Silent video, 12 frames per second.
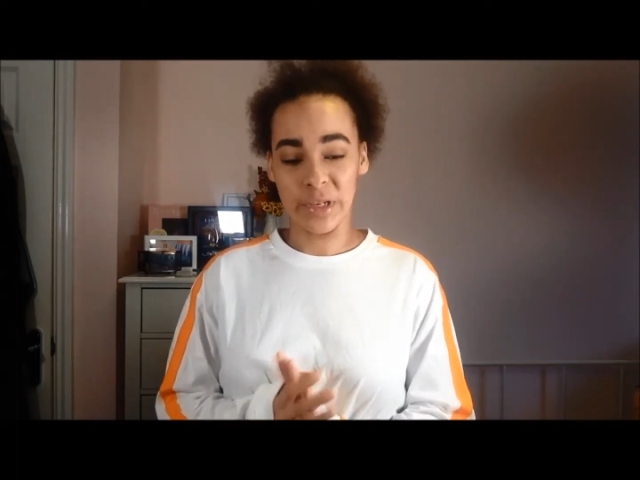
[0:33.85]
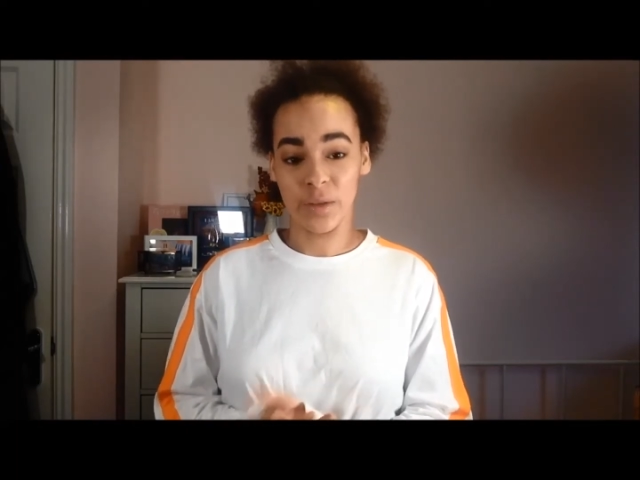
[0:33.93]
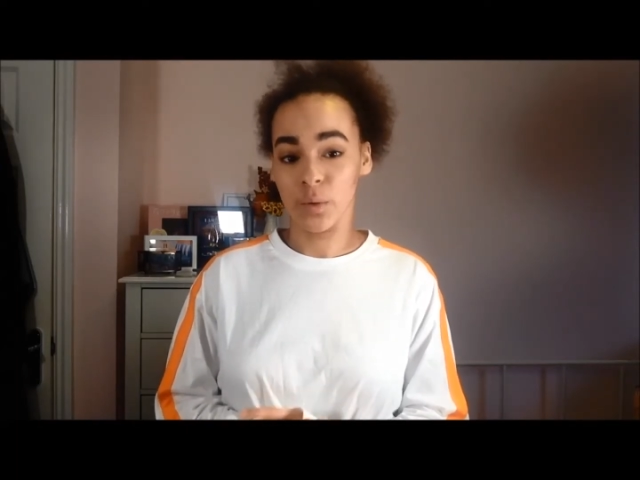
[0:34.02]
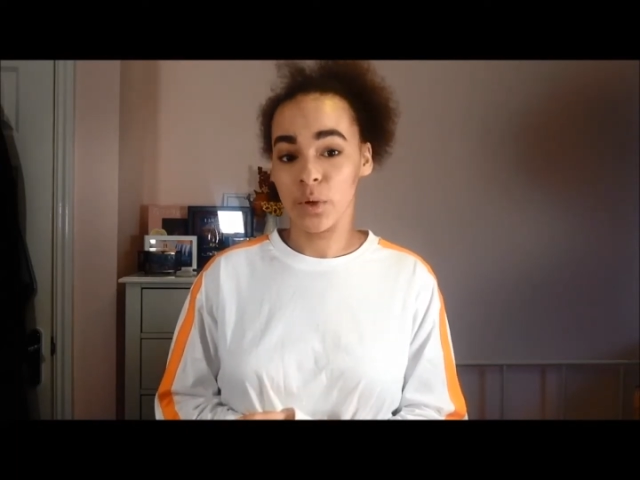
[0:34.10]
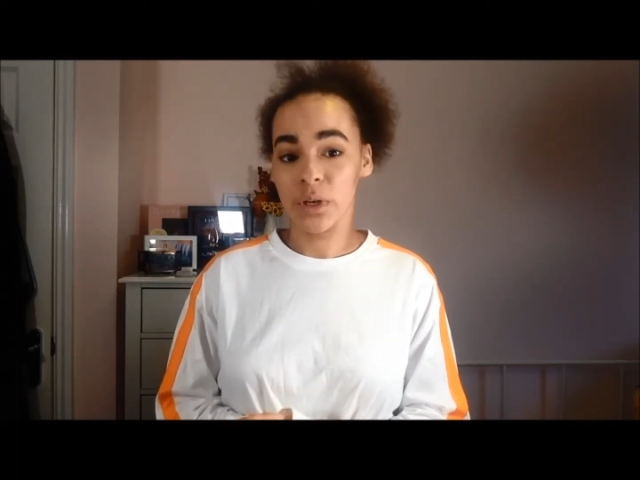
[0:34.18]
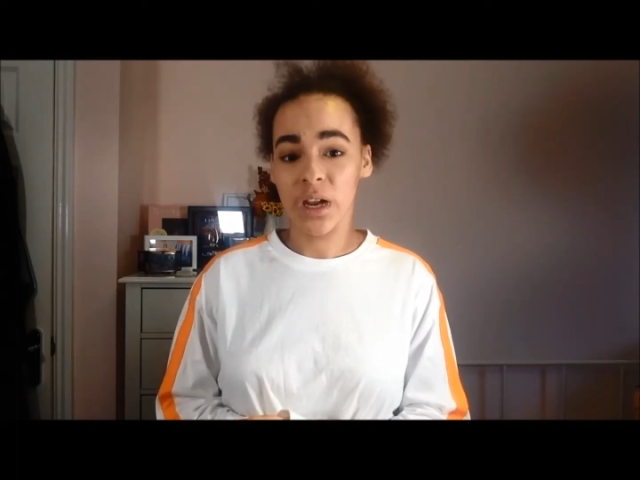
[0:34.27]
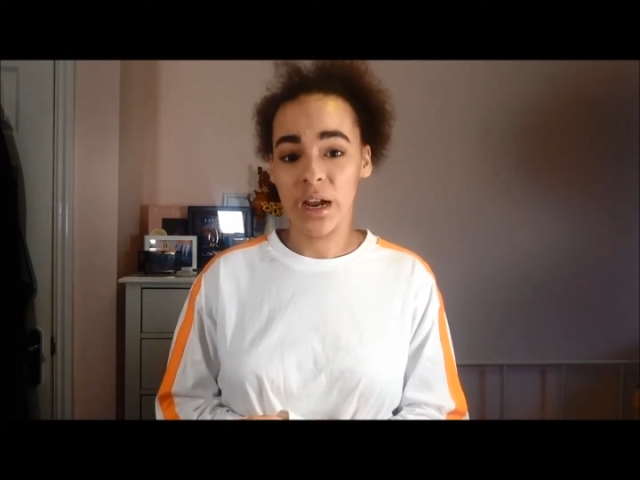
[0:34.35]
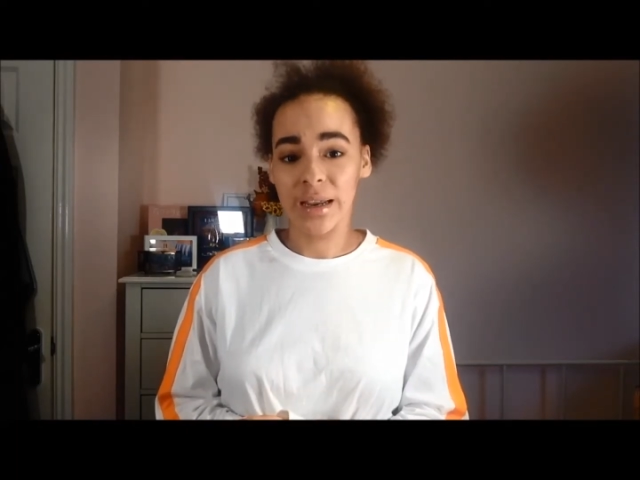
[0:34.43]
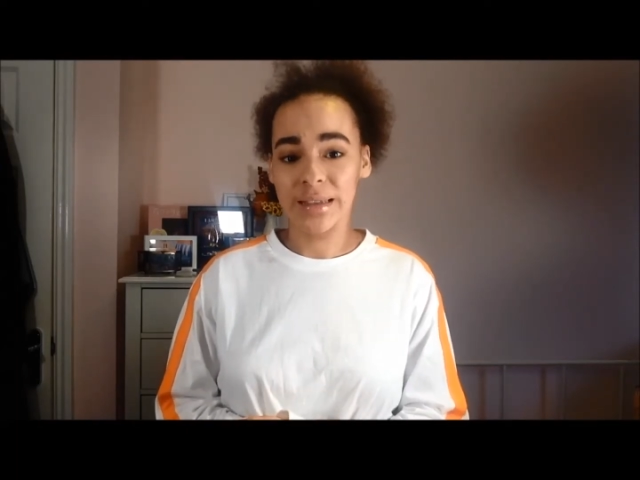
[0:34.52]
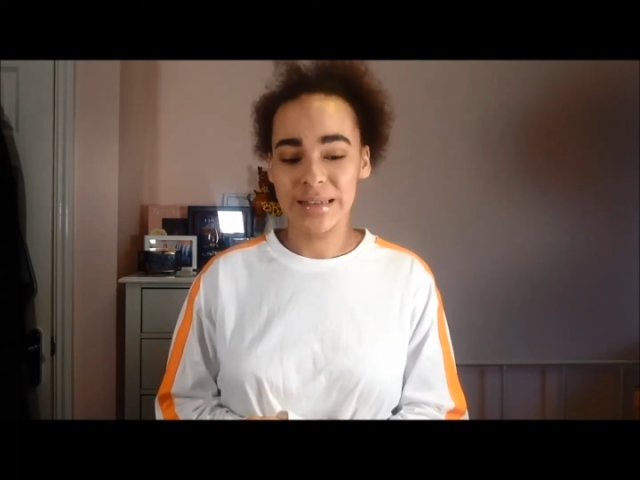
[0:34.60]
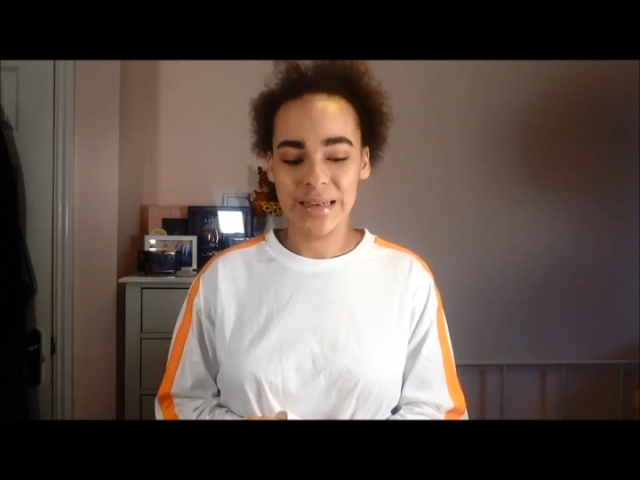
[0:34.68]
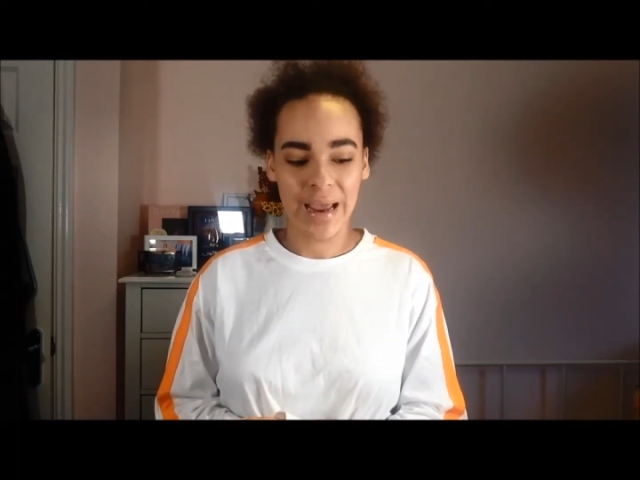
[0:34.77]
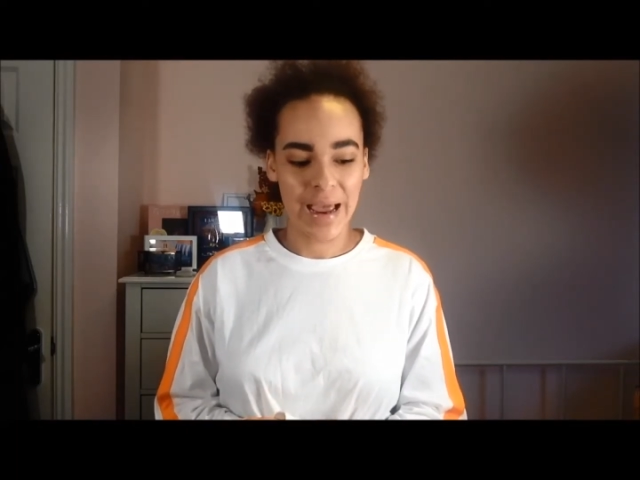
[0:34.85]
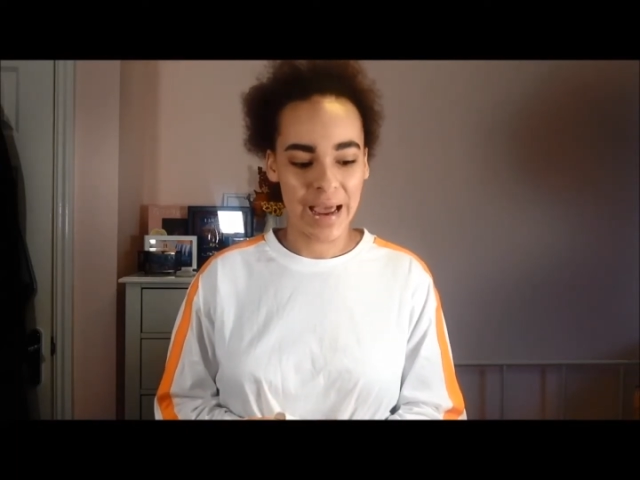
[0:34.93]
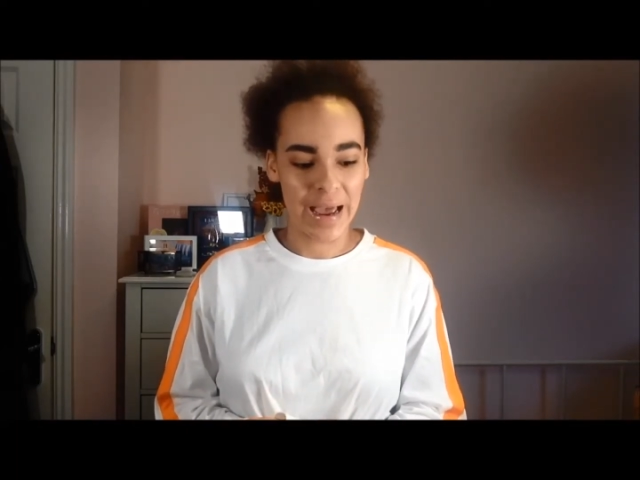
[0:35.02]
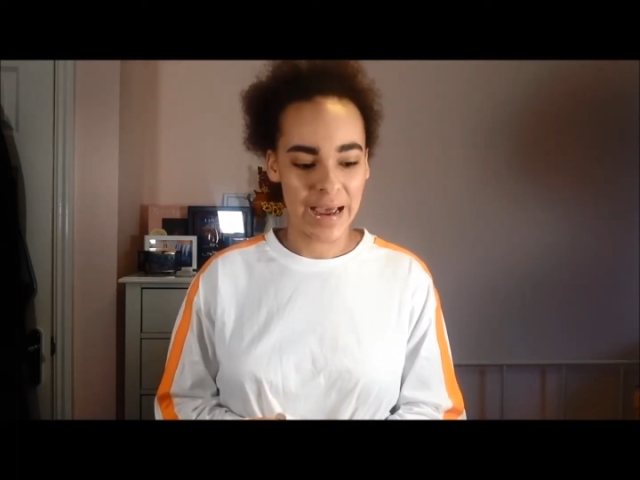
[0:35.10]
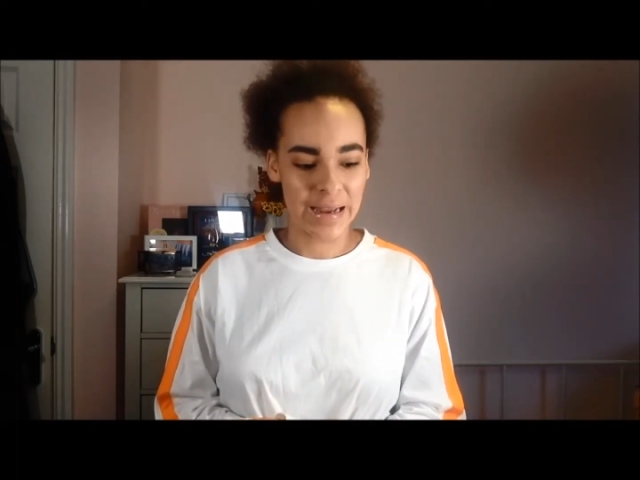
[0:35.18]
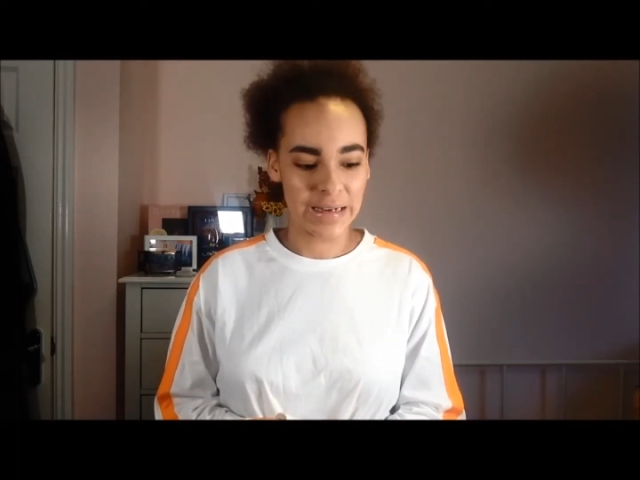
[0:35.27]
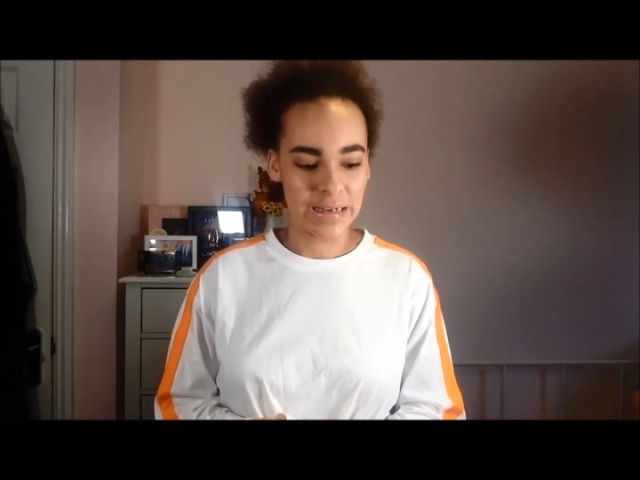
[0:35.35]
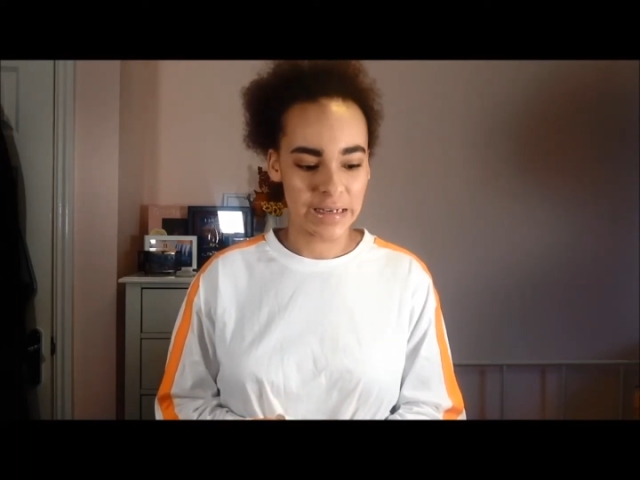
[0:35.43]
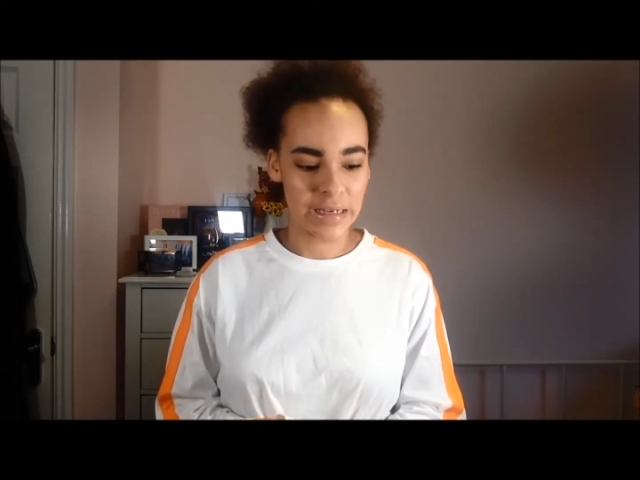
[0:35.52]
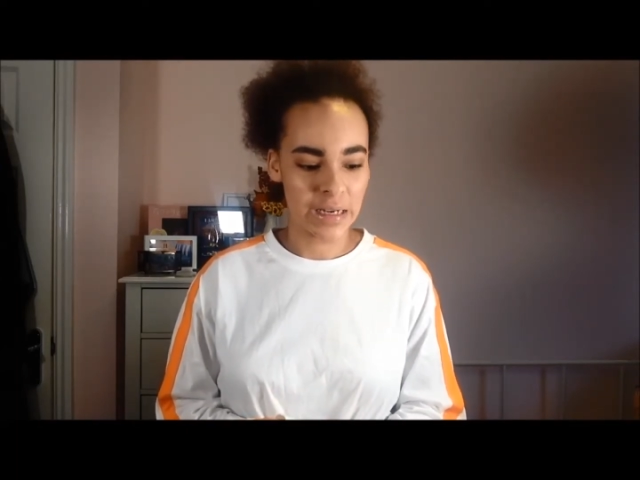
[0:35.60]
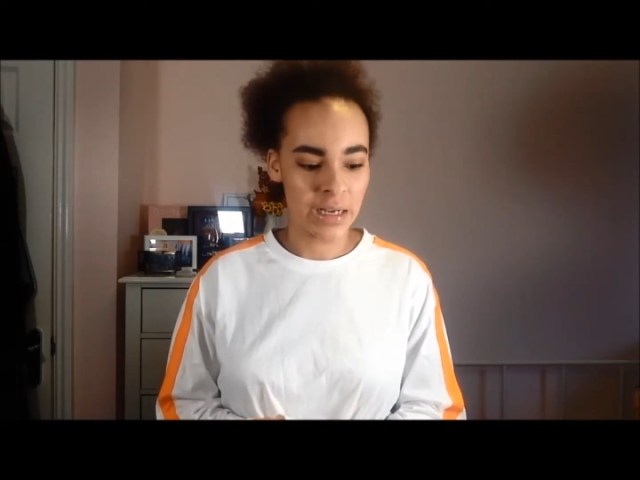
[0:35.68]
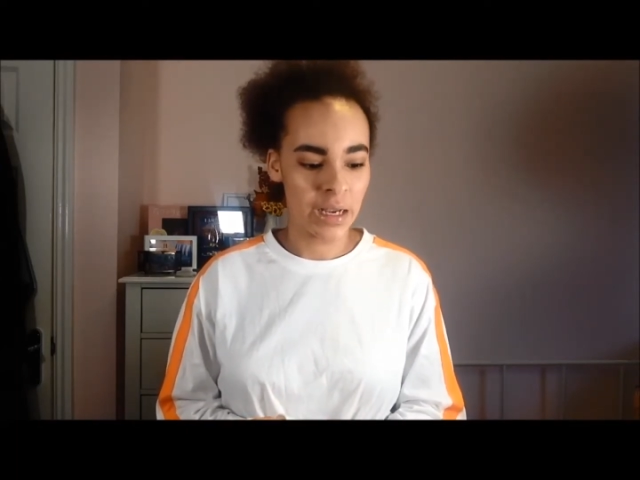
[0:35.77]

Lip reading: disorganised and